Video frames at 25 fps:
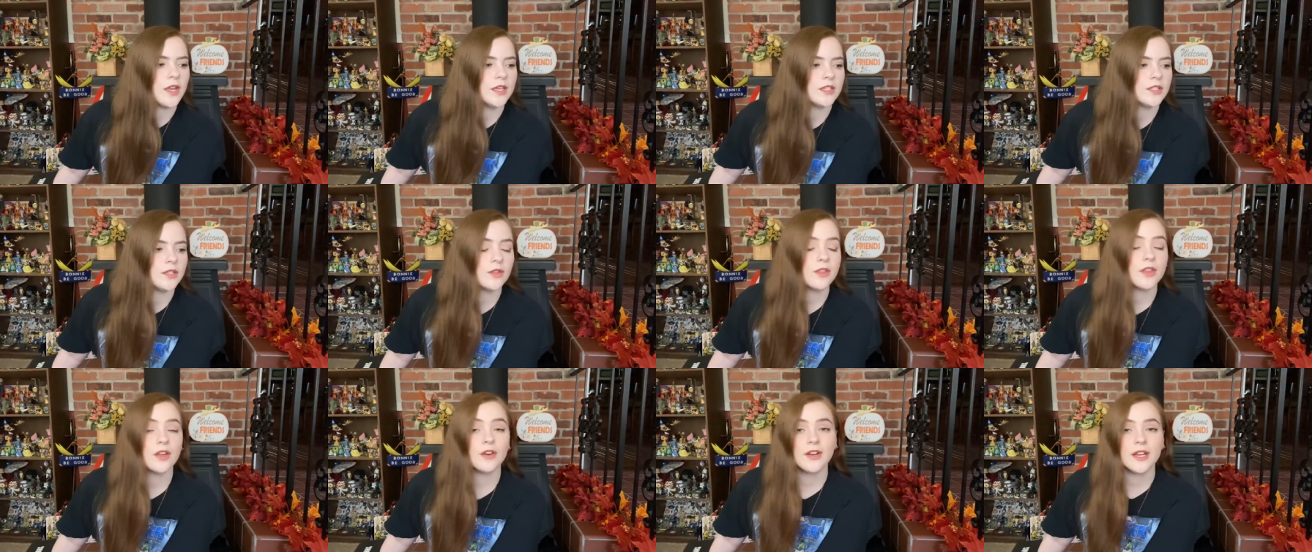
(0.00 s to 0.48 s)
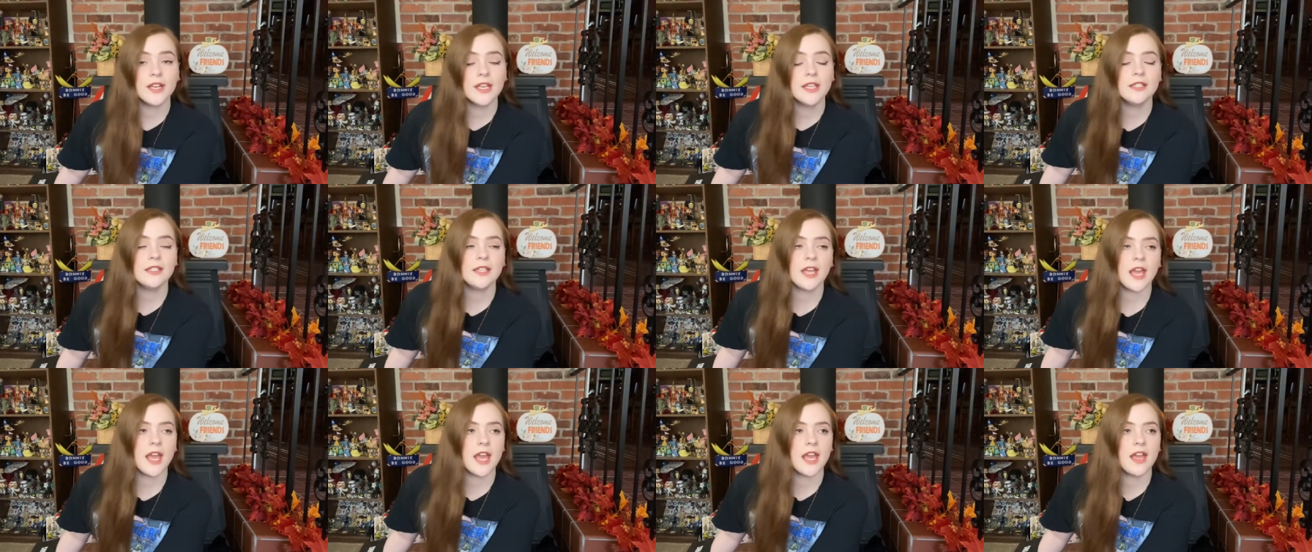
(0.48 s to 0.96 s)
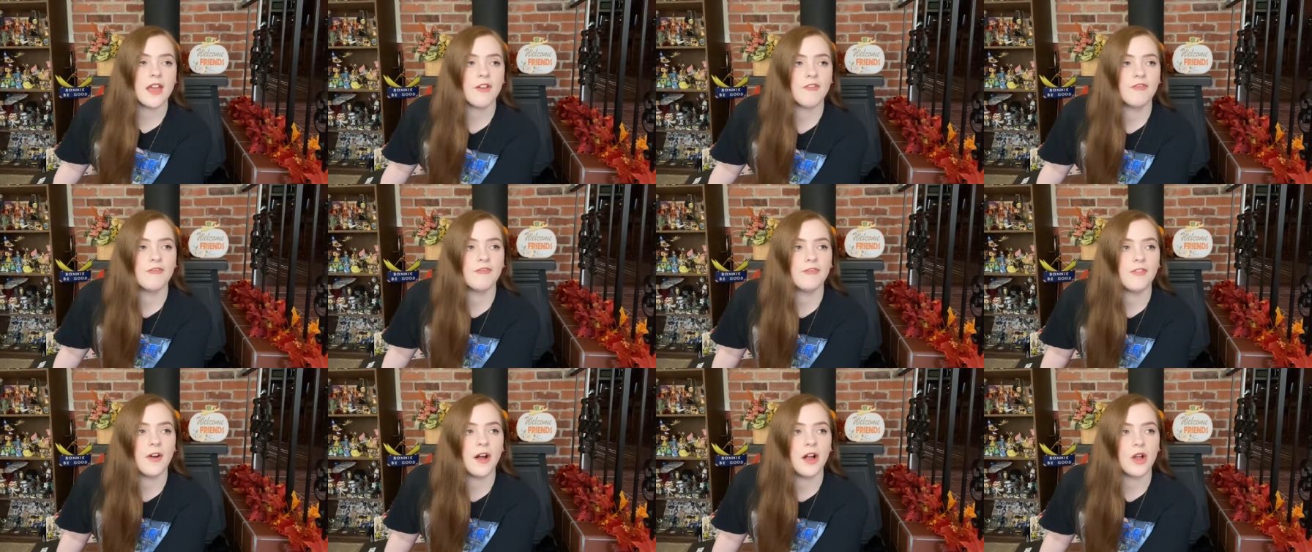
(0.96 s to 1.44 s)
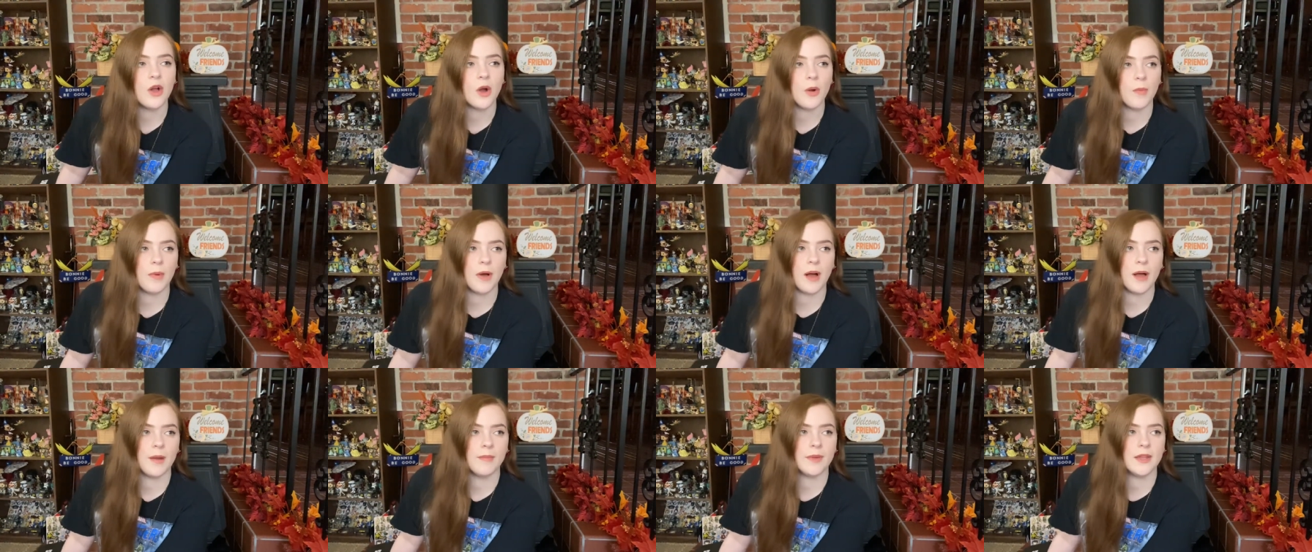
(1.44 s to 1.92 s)
so there is a
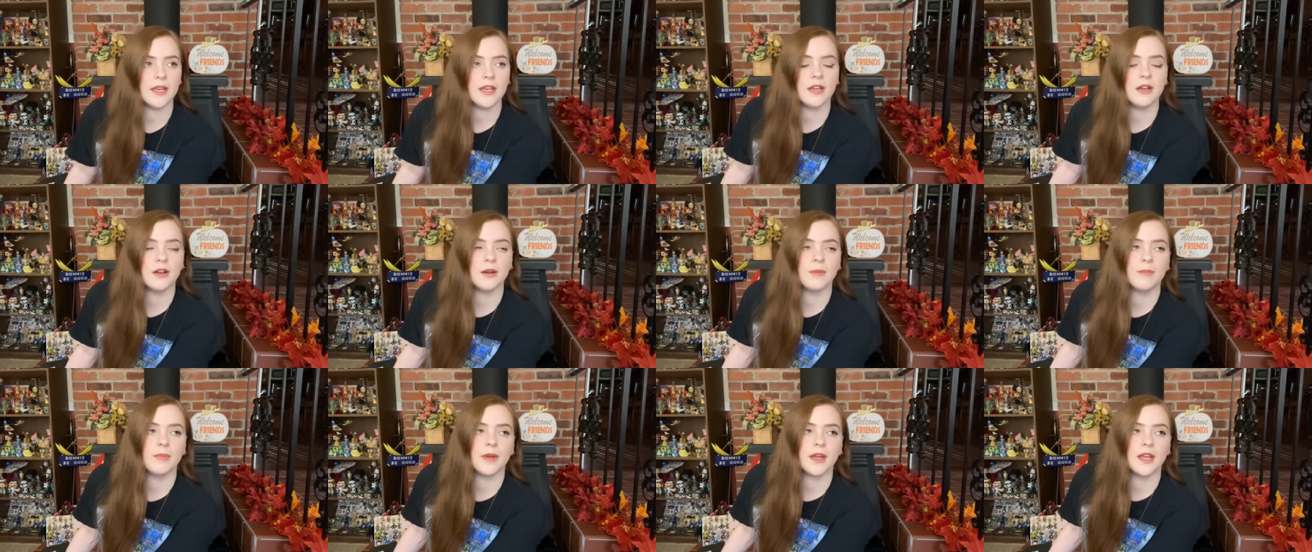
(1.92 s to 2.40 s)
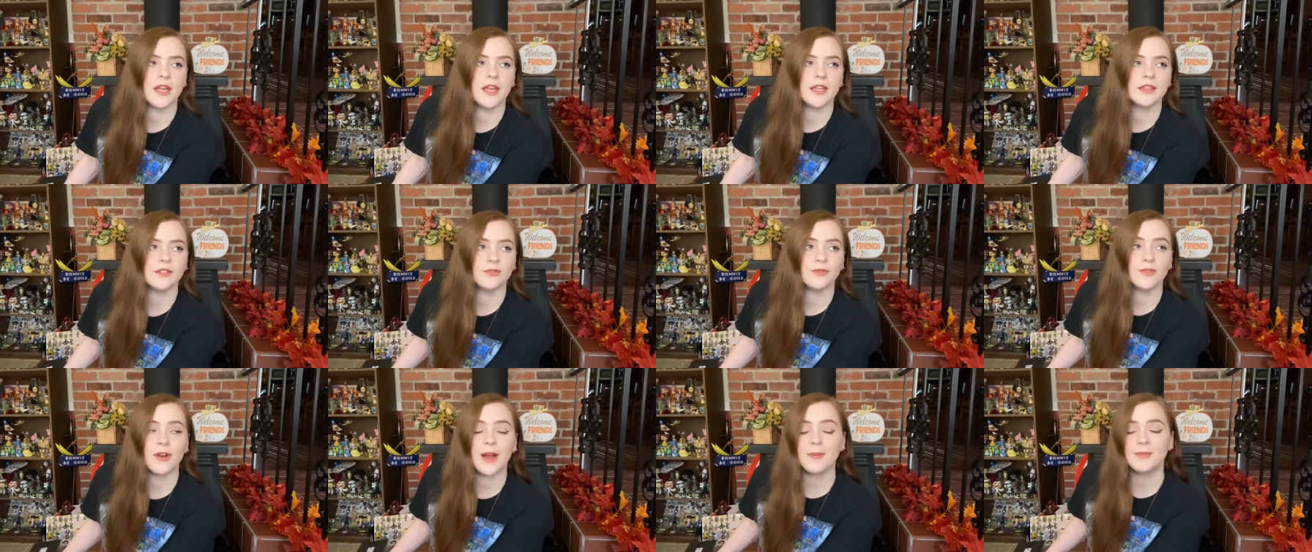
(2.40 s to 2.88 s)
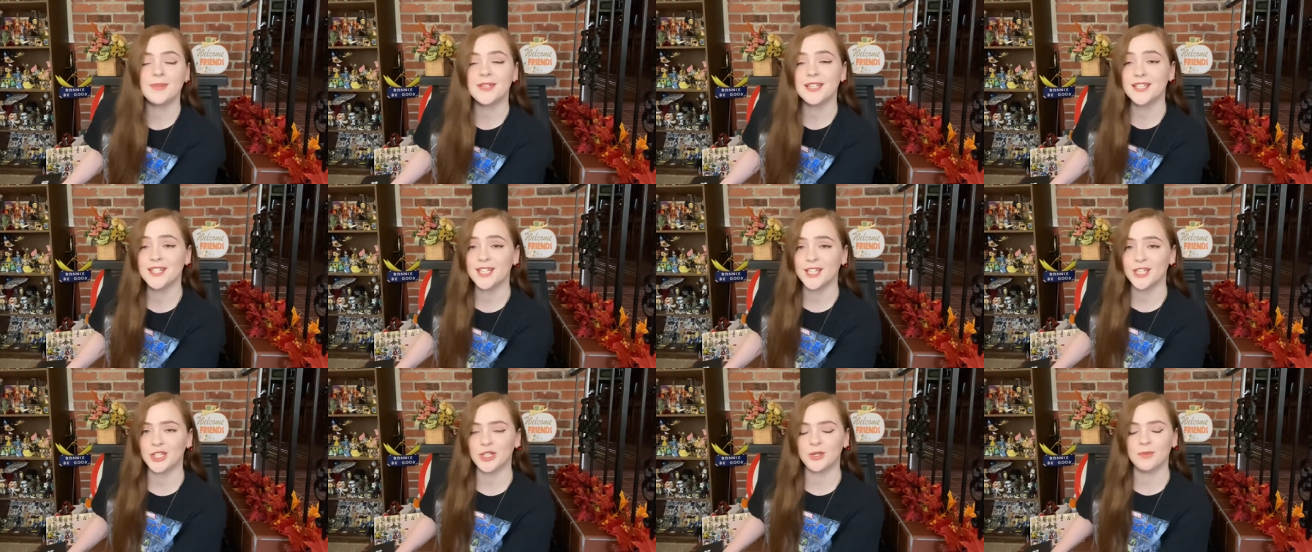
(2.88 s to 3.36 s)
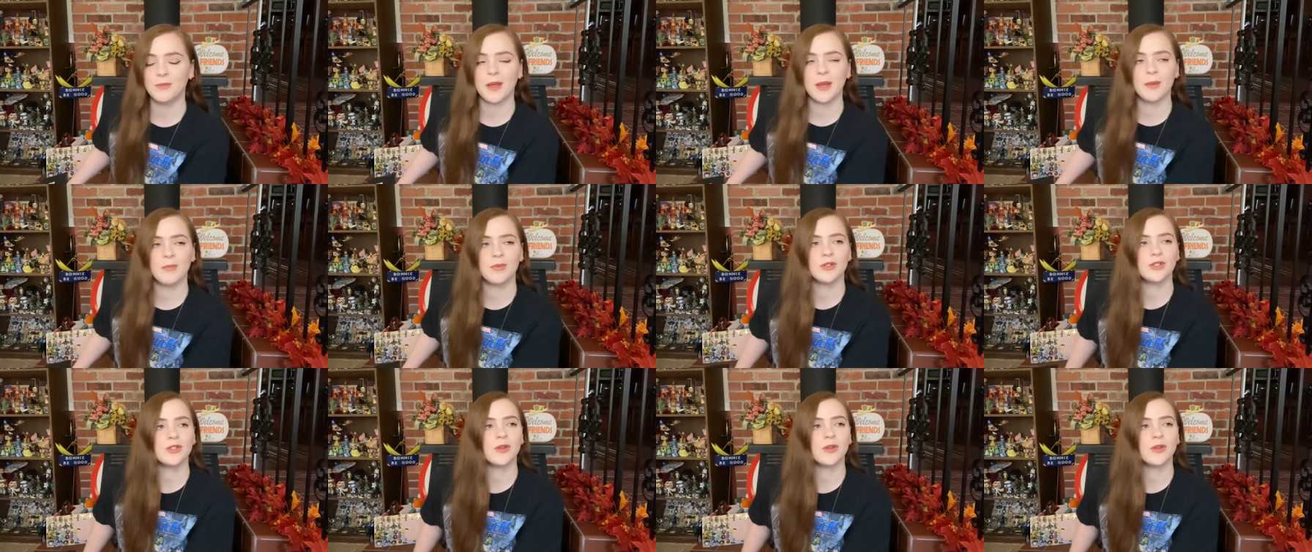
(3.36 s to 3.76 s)
Funko Pop in here, but it's wrapped in tissue paper.